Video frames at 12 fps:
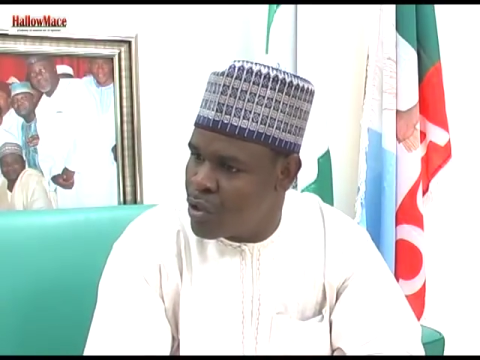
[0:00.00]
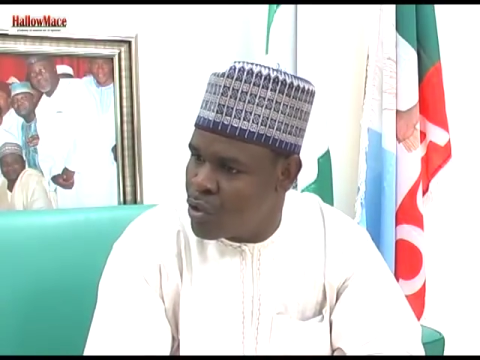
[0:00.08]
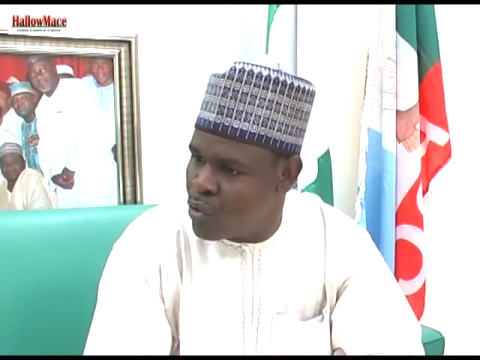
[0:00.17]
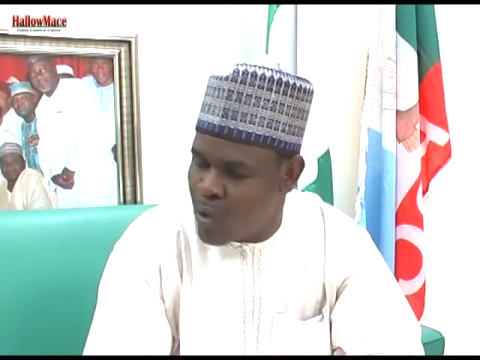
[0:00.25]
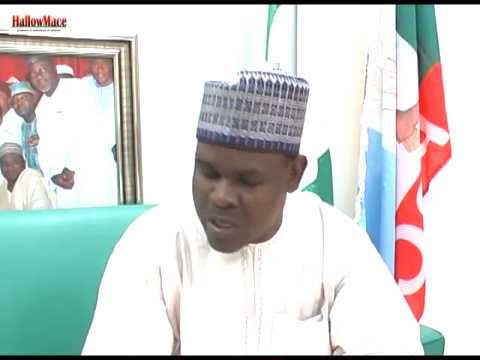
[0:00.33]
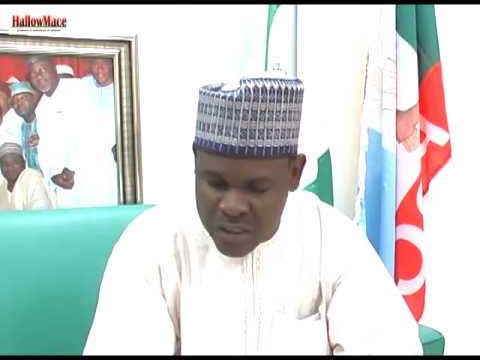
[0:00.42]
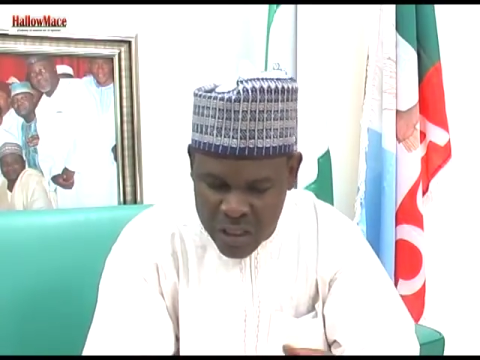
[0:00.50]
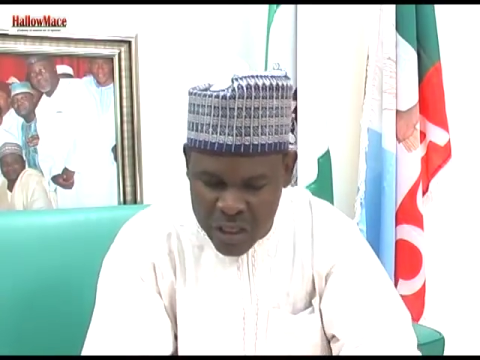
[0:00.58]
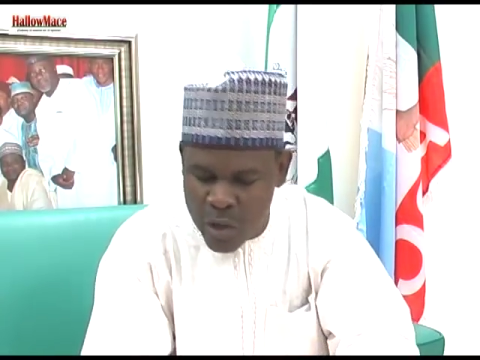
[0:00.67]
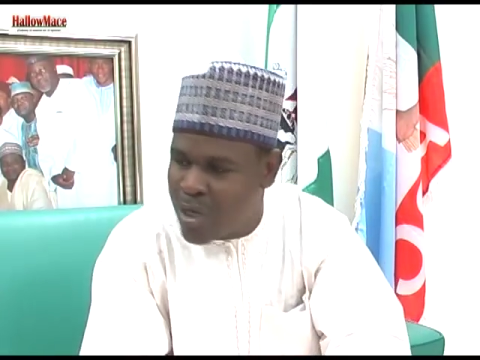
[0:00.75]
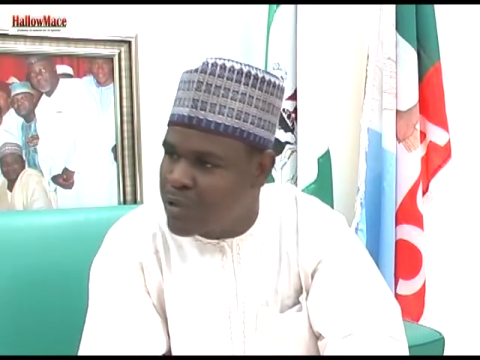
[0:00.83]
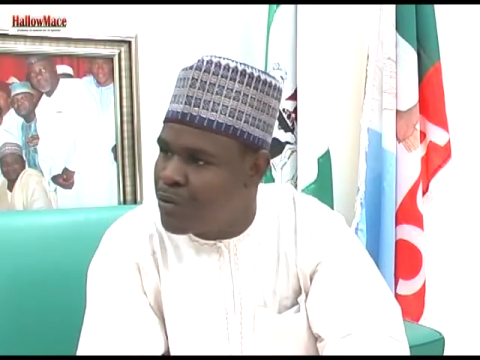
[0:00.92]
Your
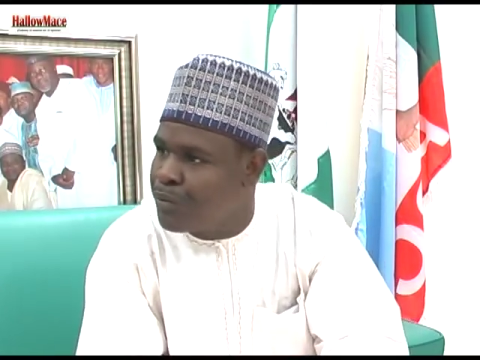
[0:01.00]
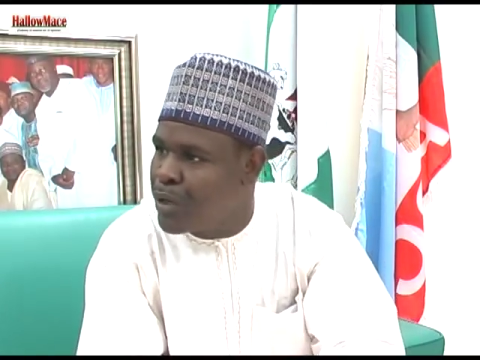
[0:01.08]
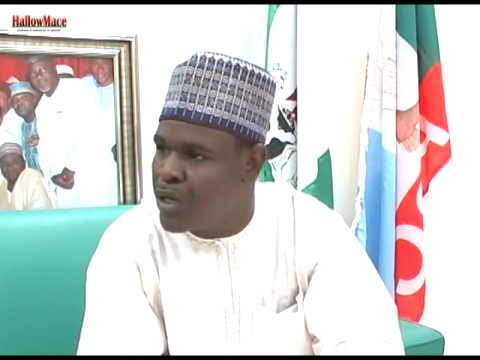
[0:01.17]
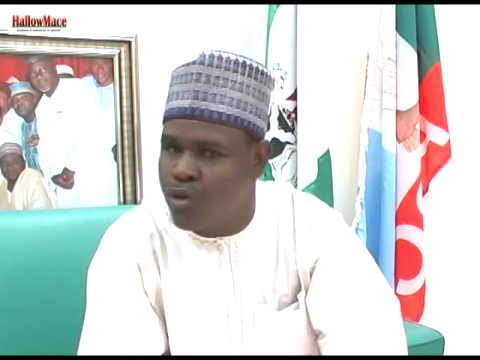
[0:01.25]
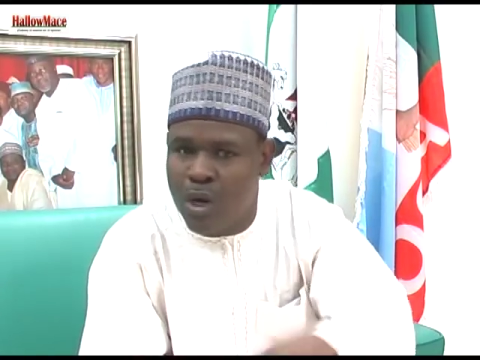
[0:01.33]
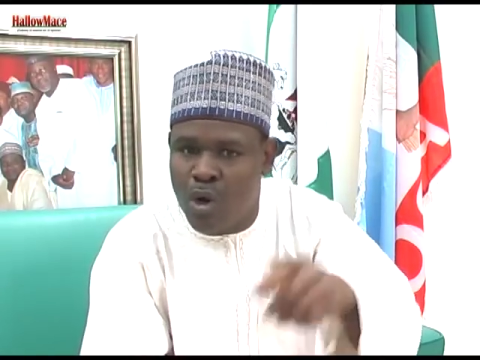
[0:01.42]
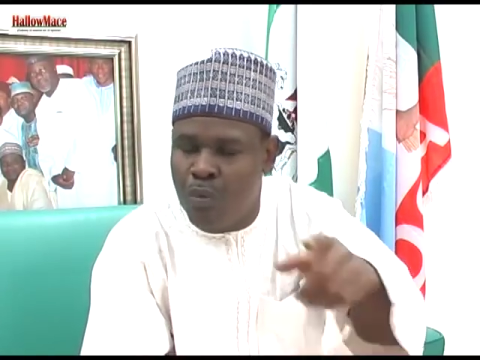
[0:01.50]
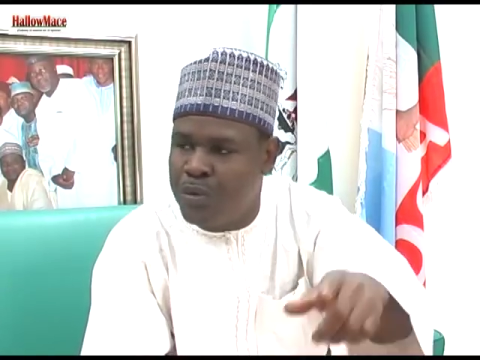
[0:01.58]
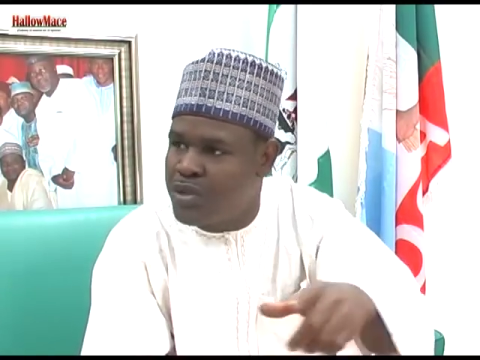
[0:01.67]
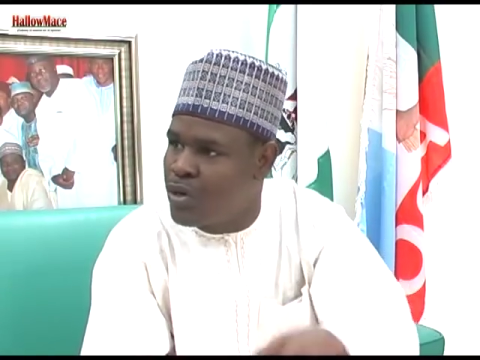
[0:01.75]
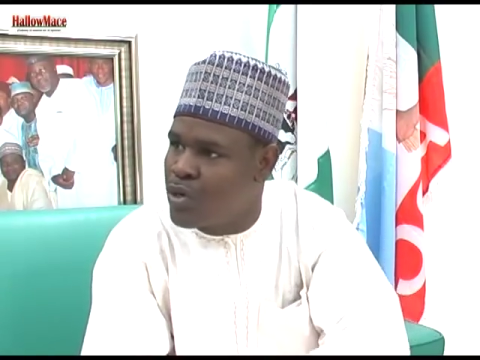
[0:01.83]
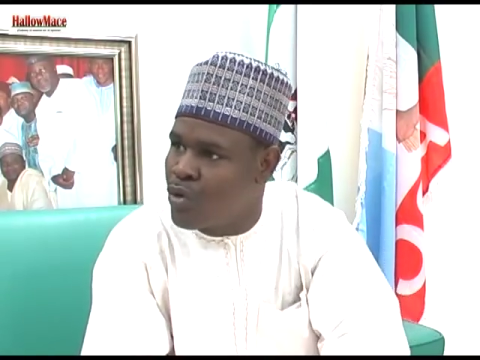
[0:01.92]
salary was being paid, your
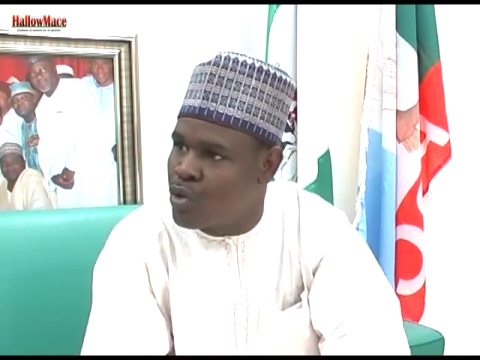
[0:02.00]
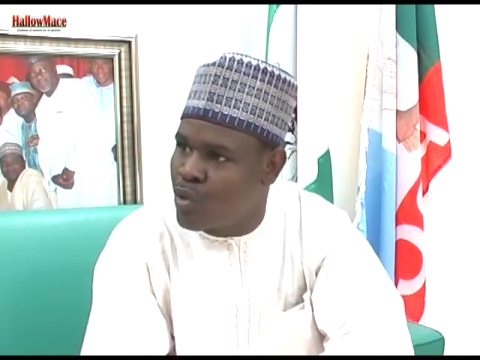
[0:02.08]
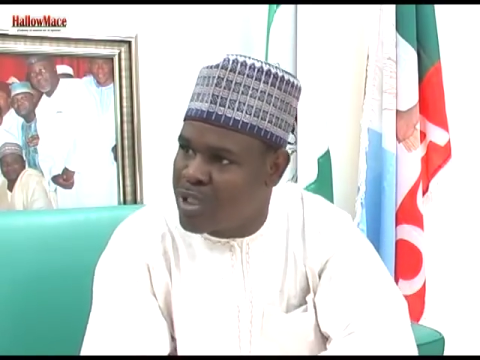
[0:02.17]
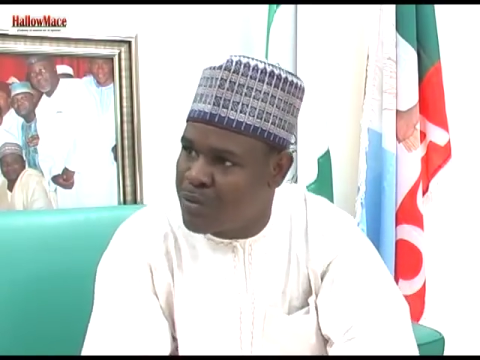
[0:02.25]
office running cost was